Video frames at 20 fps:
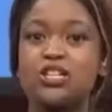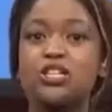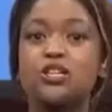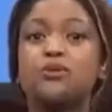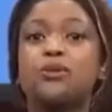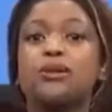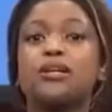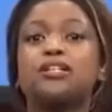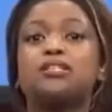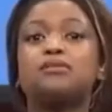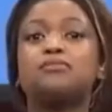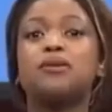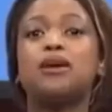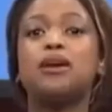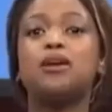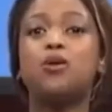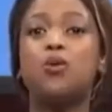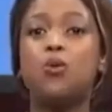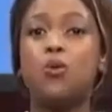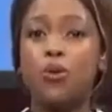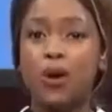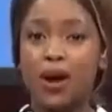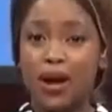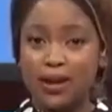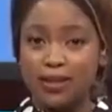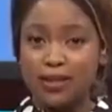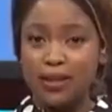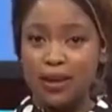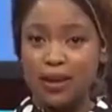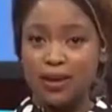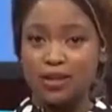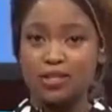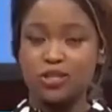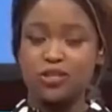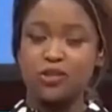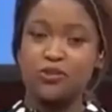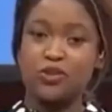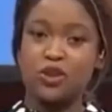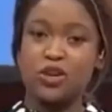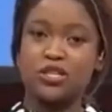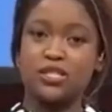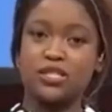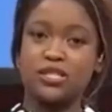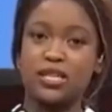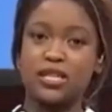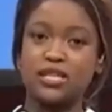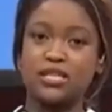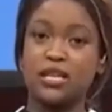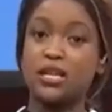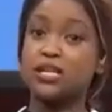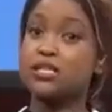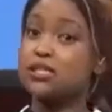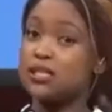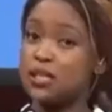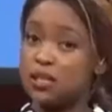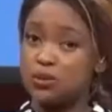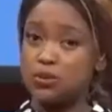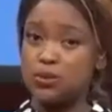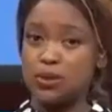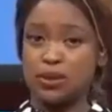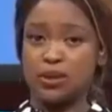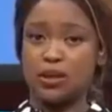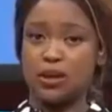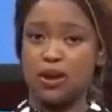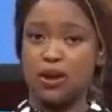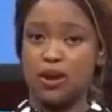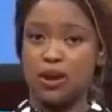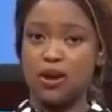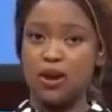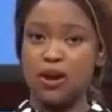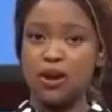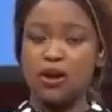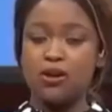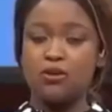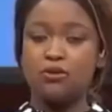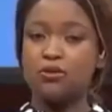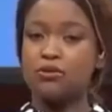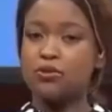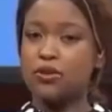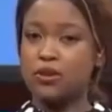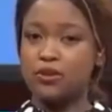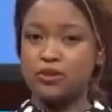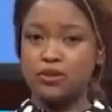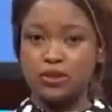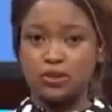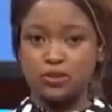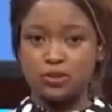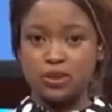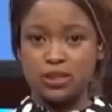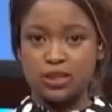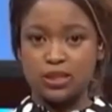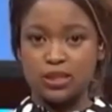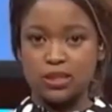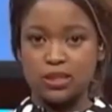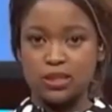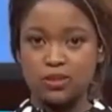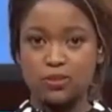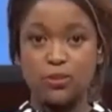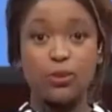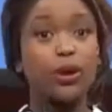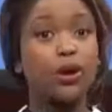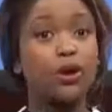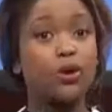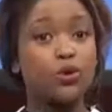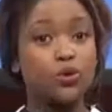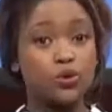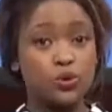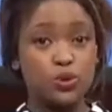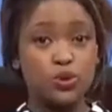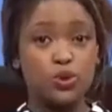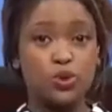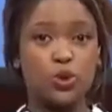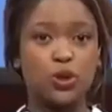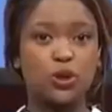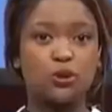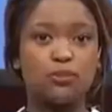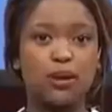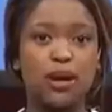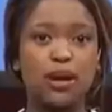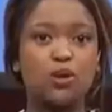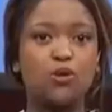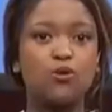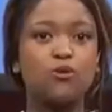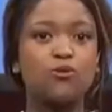She will explain why the ages of consent are set where they are for various reasons. We are also joined by